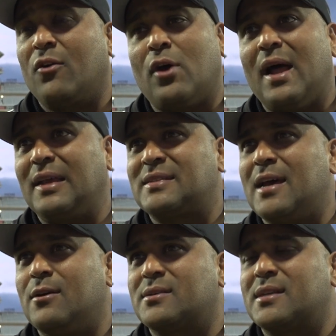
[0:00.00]
I thought Alex
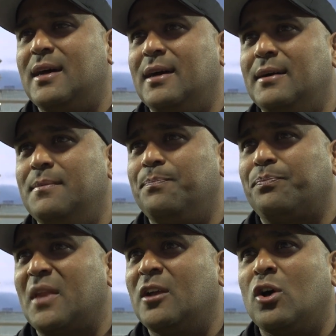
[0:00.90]
Hales
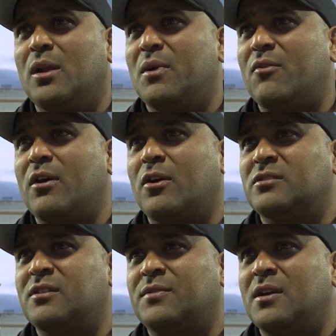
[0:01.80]
and Colin Munro got
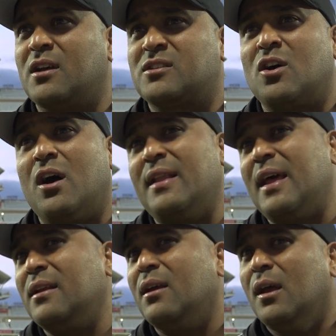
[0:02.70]
us off to a nice start, and
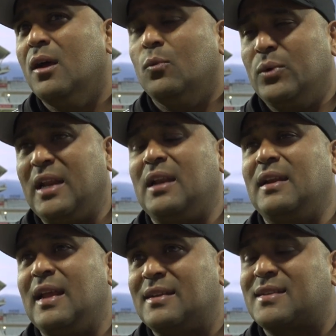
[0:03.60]
then we didn't
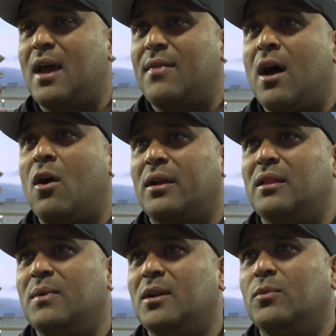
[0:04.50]
need to go that hard in the
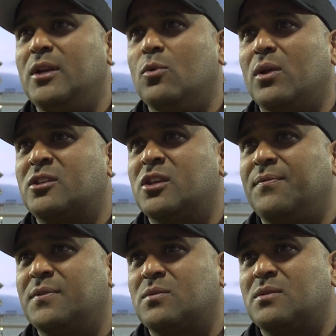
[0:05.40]
middle. We knew what the
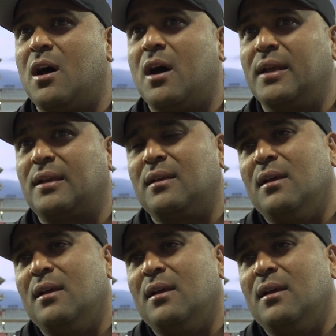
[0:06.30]
surface was like.